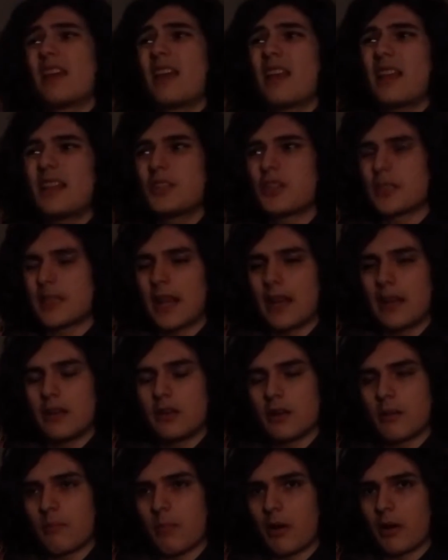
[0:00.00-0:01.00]
just
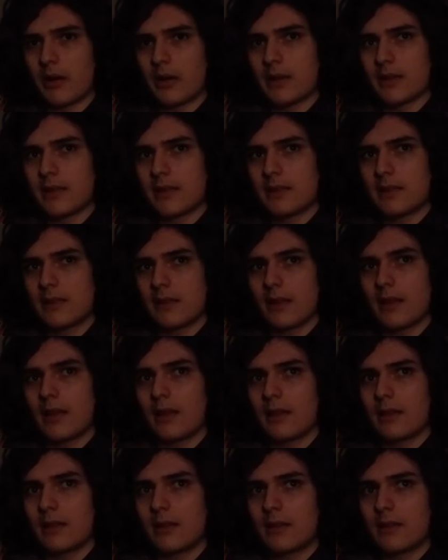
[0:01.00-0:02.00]
Asian markets,
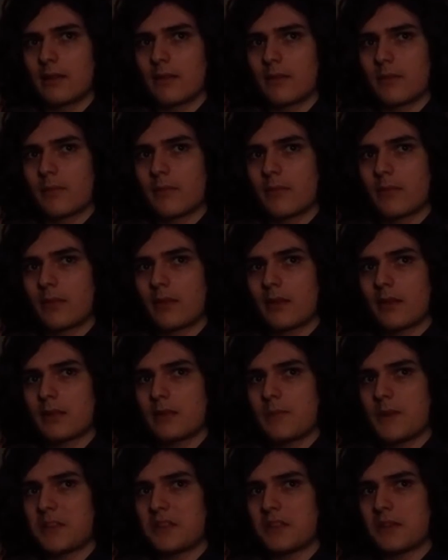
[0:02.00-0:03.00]

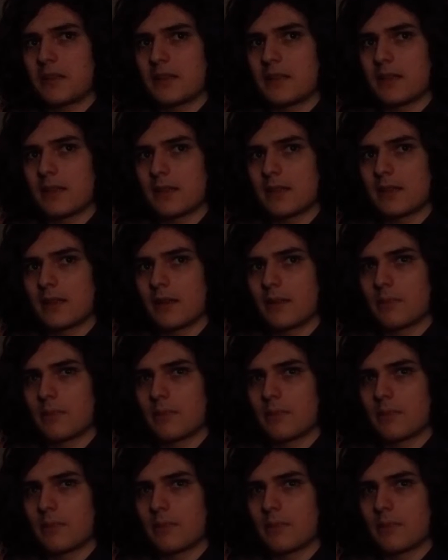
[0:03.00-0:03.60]
especially since